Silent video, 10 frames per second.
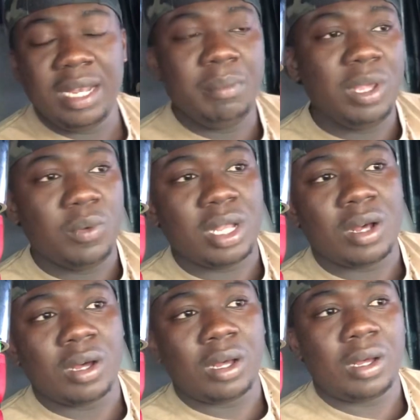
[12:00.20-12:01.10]
me with
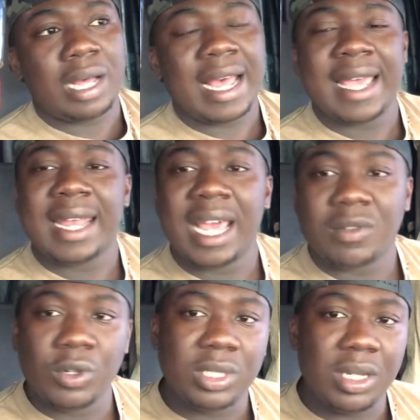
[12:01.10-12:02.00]
I had to have
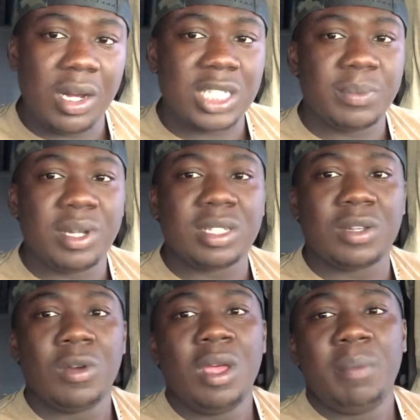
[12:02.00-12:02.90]
OTR experience.
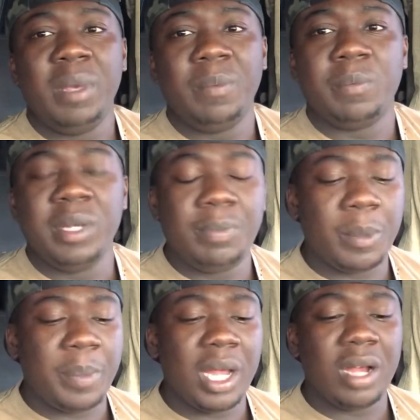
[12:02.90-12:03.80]
So be
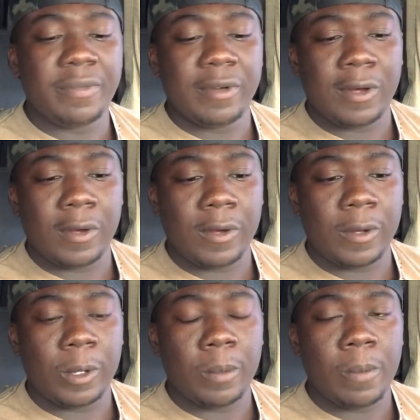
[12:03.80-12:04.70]
prepared
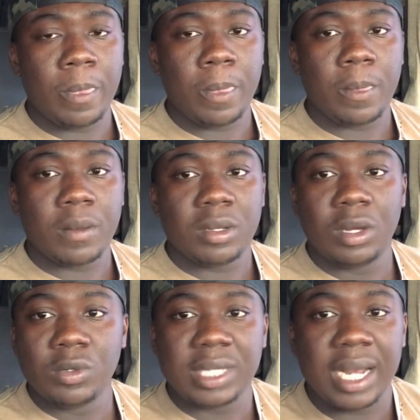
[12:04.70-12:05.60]
for
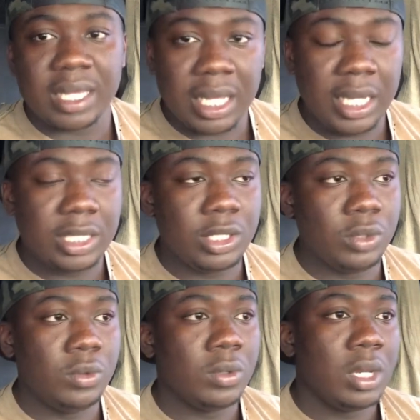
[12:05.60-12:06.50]
those kind of things
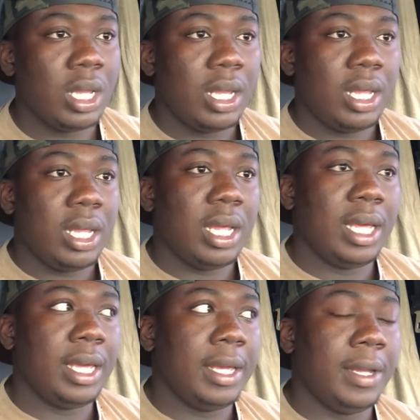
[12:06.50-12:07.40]
too.
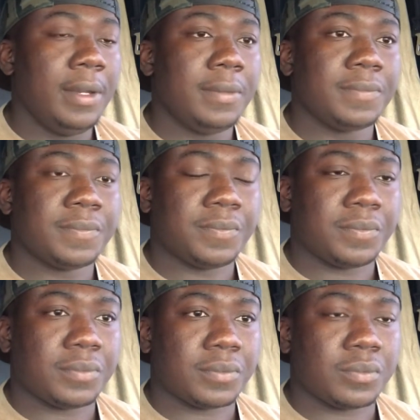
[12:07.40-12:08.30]
And
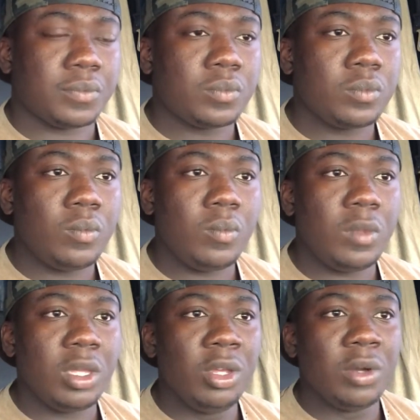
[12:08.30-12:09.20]

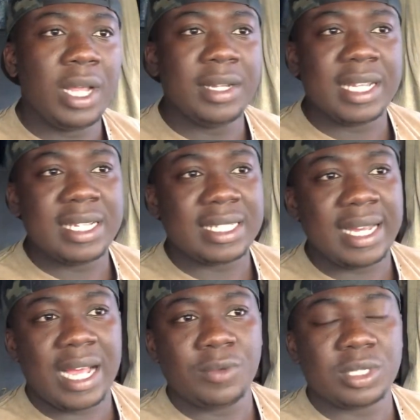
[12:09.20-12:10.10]
you know, they said
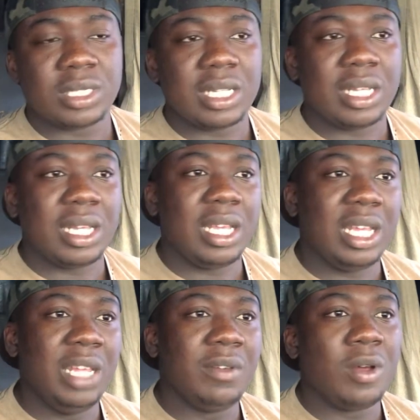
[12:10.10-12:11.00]
I was,
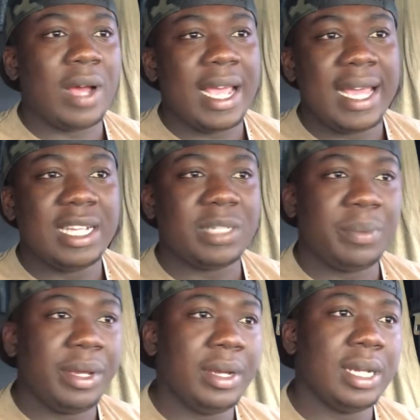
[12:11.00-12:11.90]
even though I had the
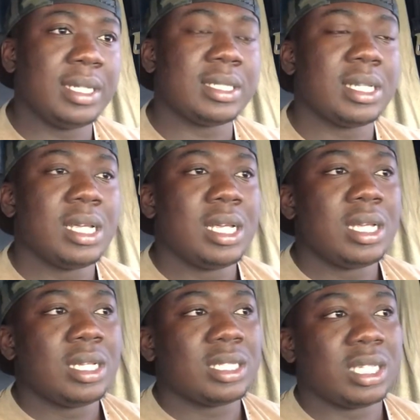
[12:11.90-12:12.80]
experience,
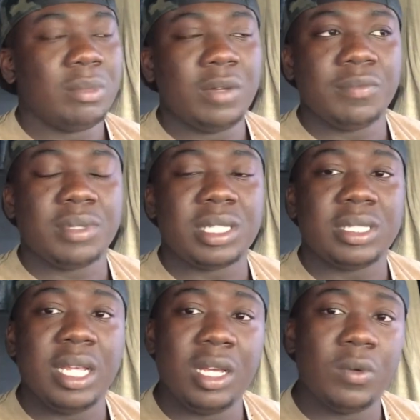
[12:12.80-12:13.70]
some of them
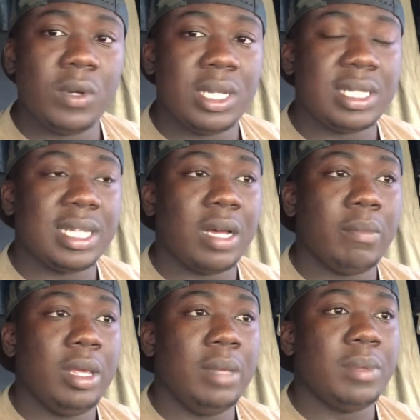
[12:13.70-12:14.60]
still wouldn't accept
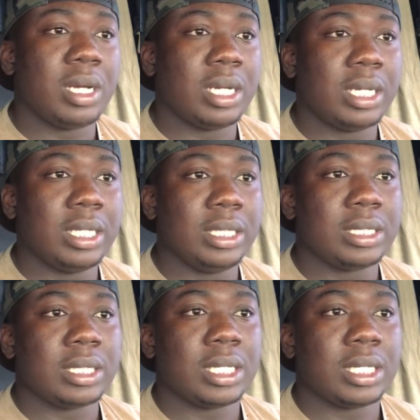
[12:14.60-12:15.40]
me because